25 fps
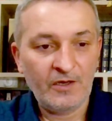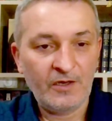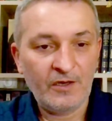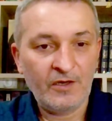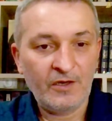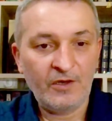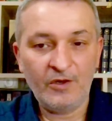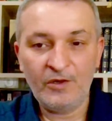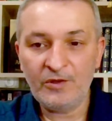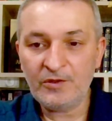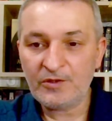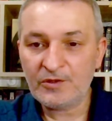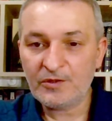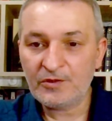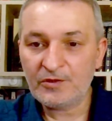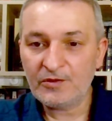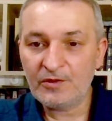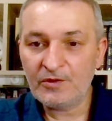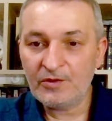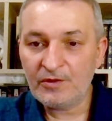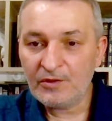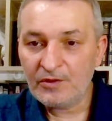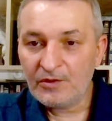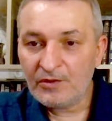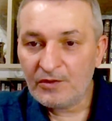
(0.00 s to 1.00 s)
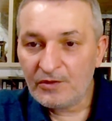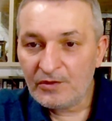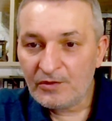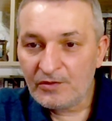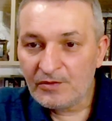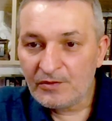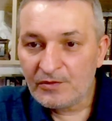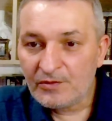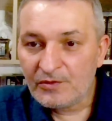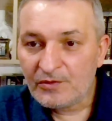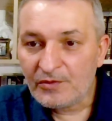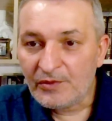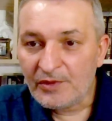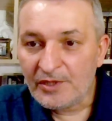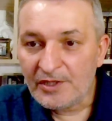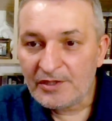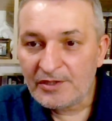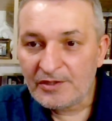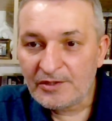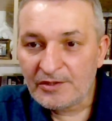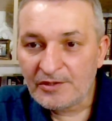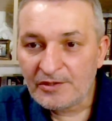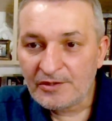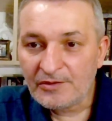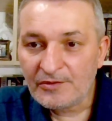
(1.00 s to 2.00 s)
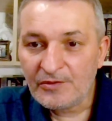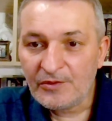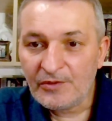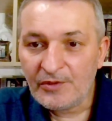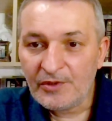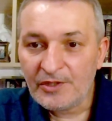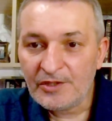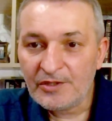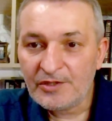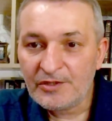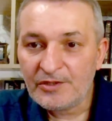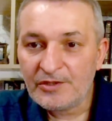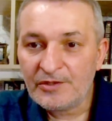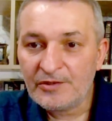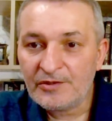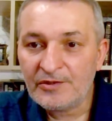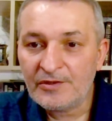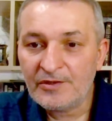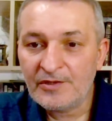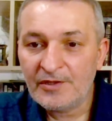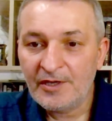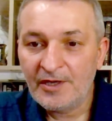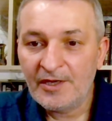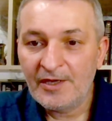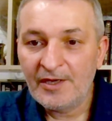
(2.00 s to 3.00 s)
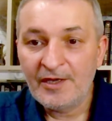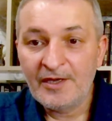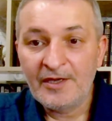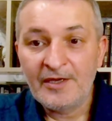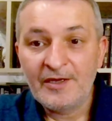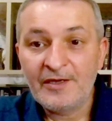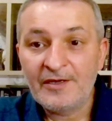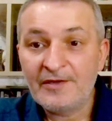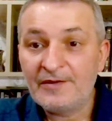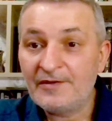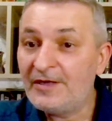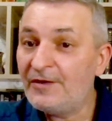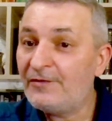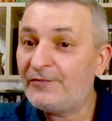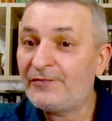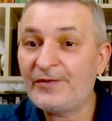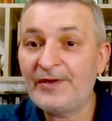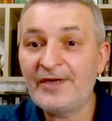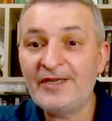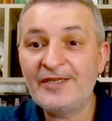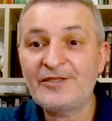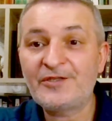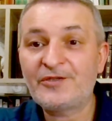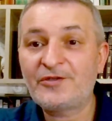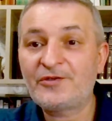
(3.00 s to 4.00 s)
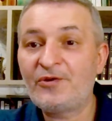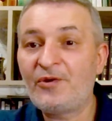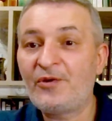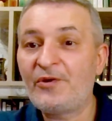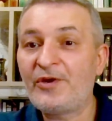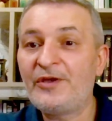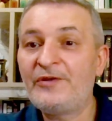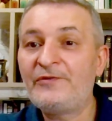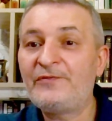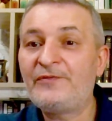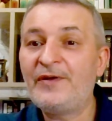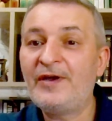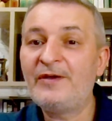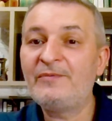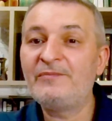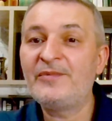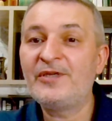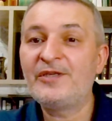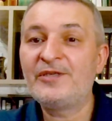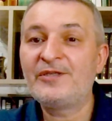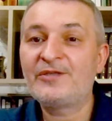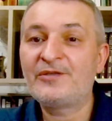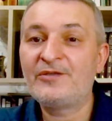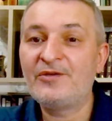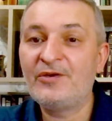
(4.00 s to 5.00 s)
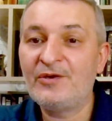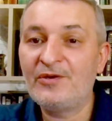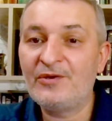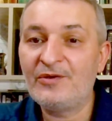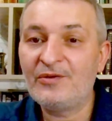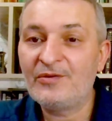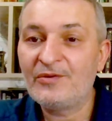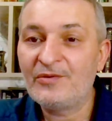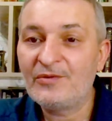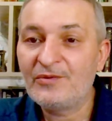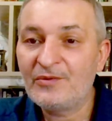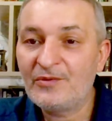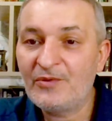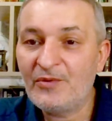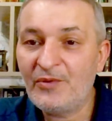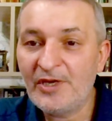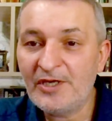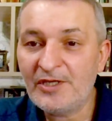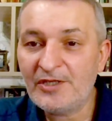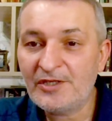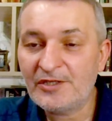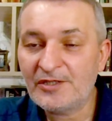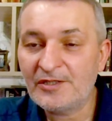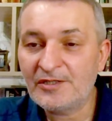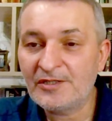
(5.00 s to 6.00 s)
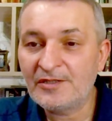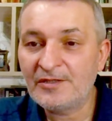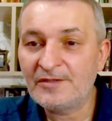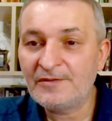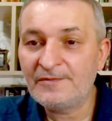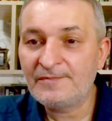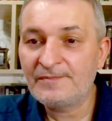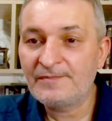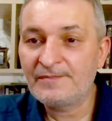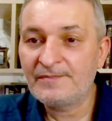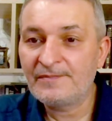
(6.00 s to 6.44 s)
Also, question. Dear friends, sorry if I miss your question.